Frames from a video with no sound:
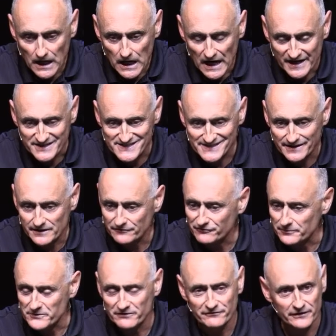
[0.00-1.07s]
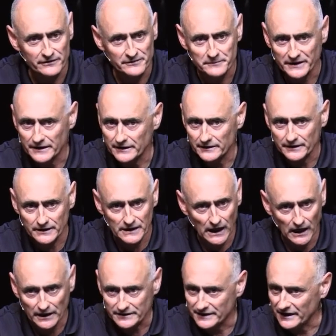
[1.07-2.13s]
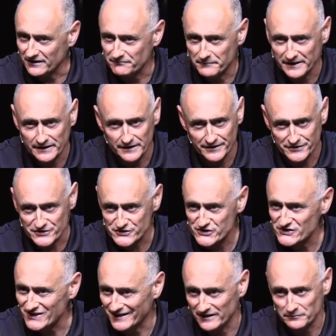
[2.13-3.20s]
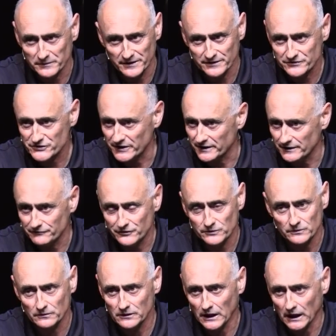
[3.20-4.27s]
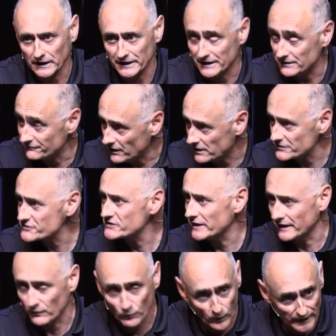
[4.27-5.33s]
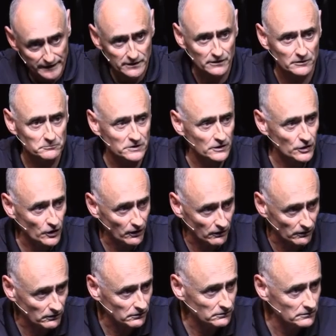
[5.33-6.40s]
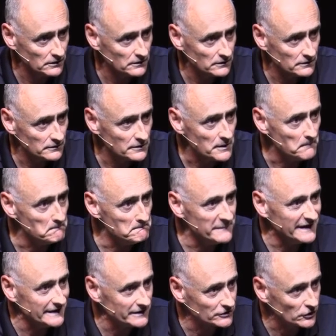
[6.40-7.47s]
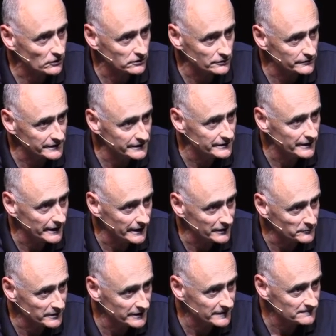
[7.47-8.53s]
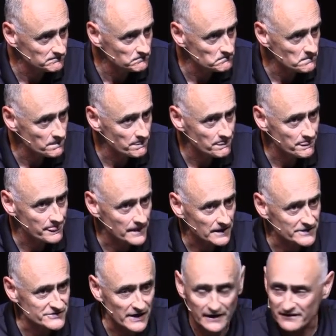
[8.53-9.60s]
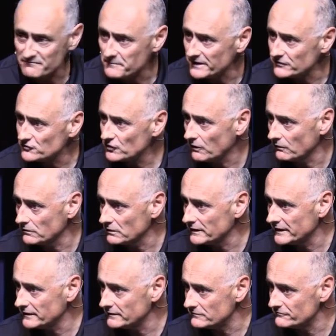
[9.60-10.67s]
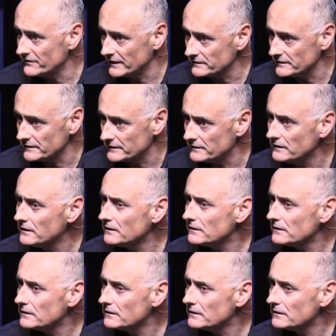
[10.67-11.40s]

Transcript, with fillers: I said it from the very beginning. God gave me an assignment to give you, give us a wake up call. Me included. Amen. Because I have been totally convicted